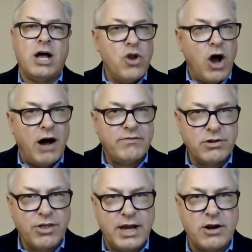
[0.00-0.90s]
uh,
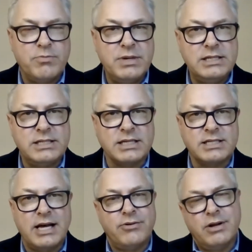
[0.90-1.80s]
novel therapies, et
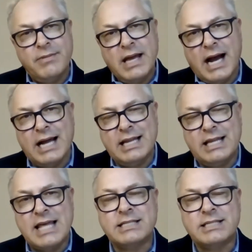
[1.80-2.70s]
cetera. I
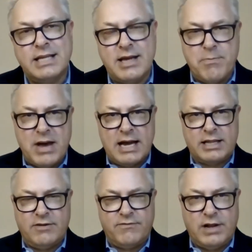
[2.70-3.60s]
think that's the
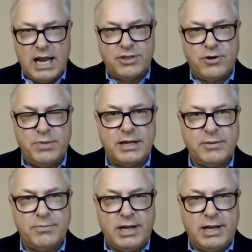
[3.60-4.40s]
impact that philanthropy